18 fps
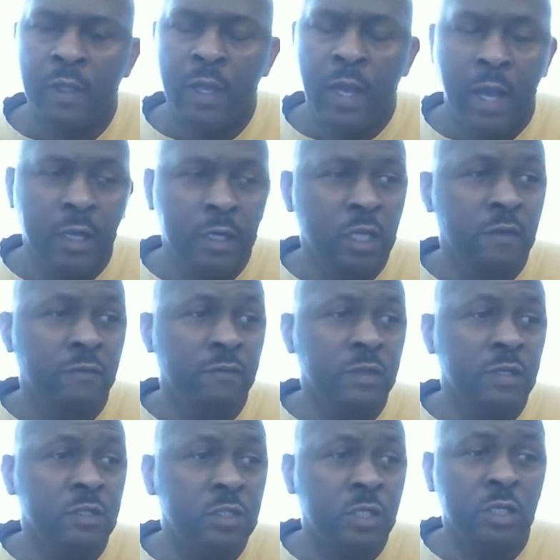And
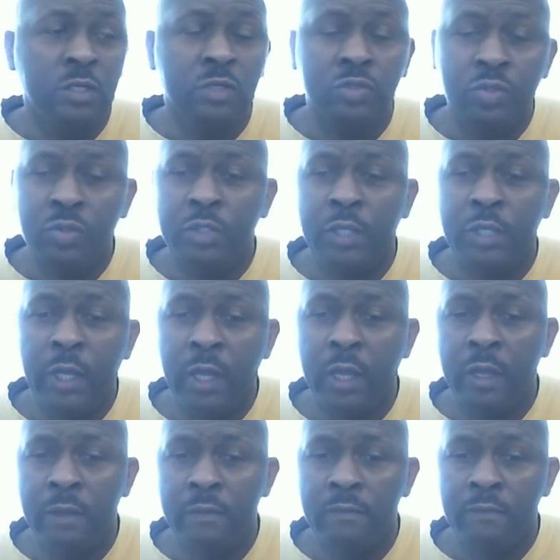even till
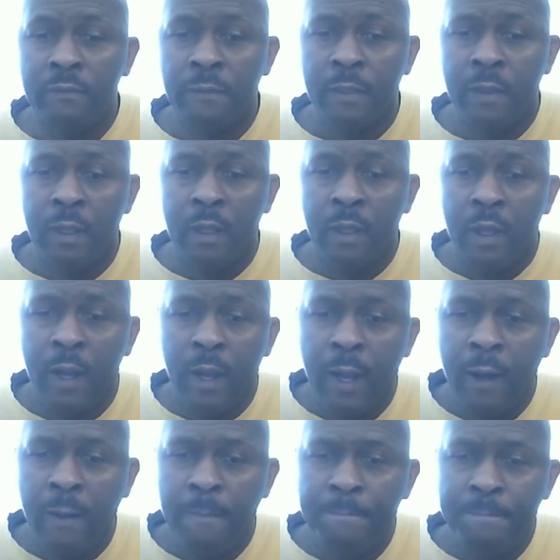today,
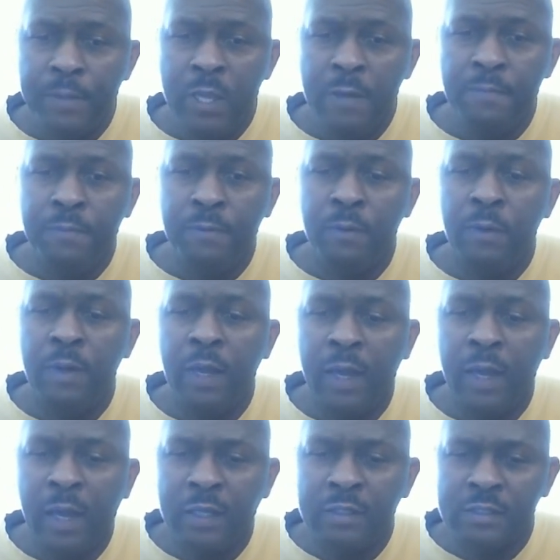our people
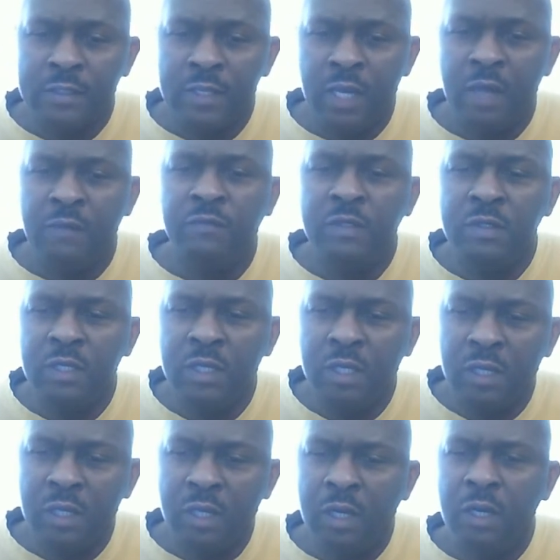are serving
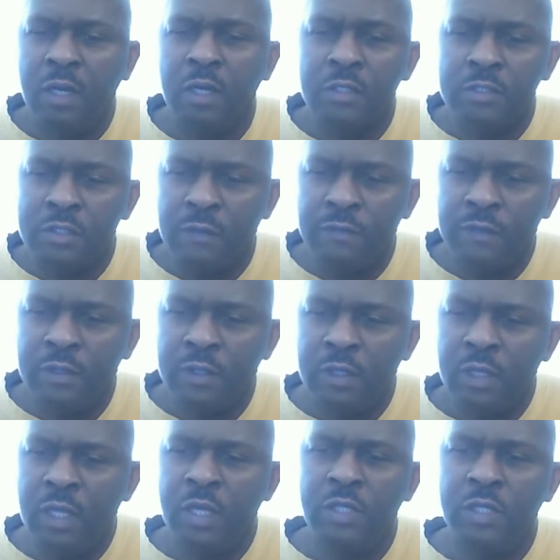the gods of the
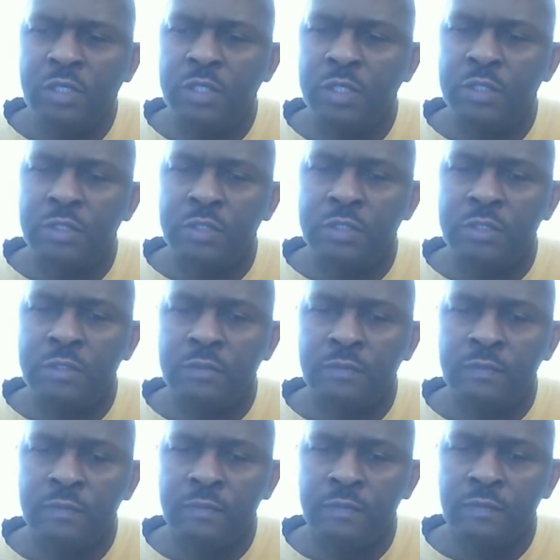nations.
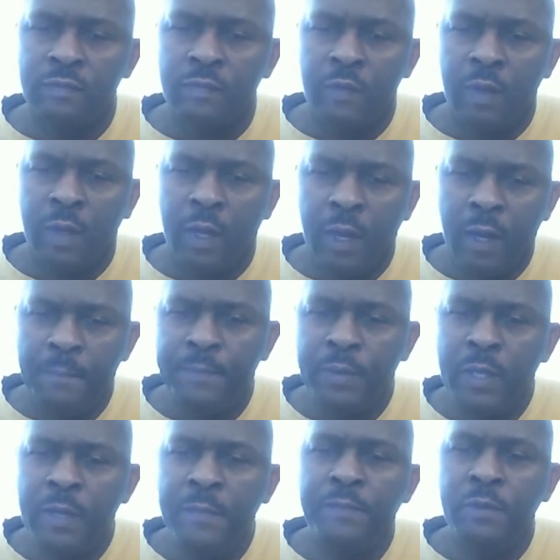Our
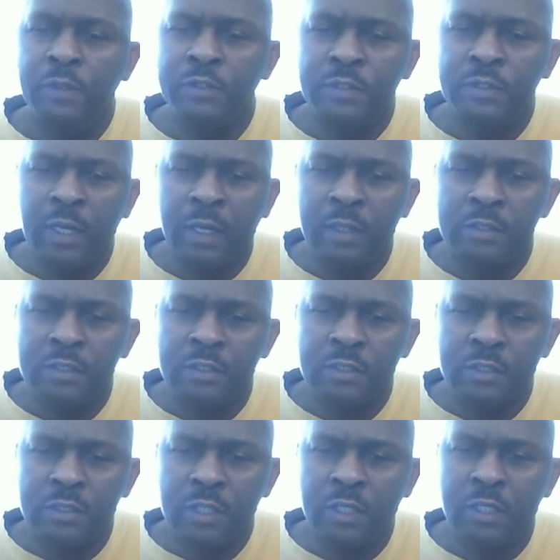peoples are
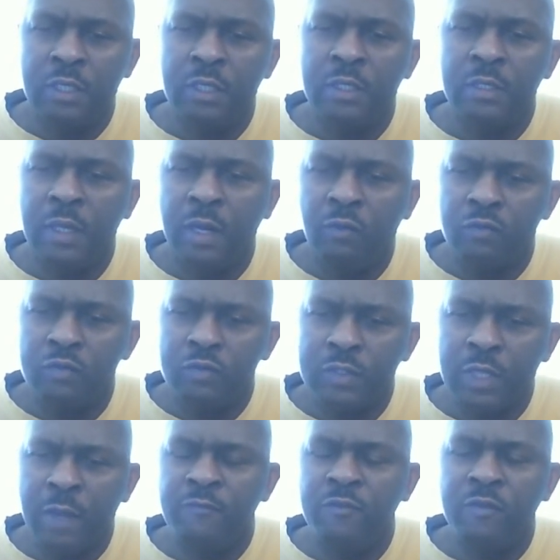seeking and
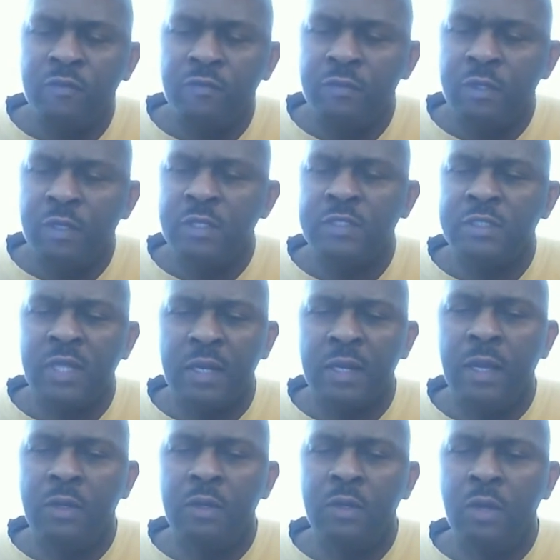serving things that
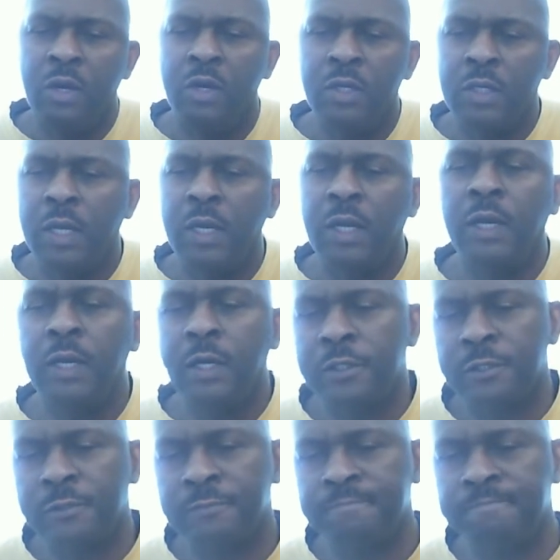are not God.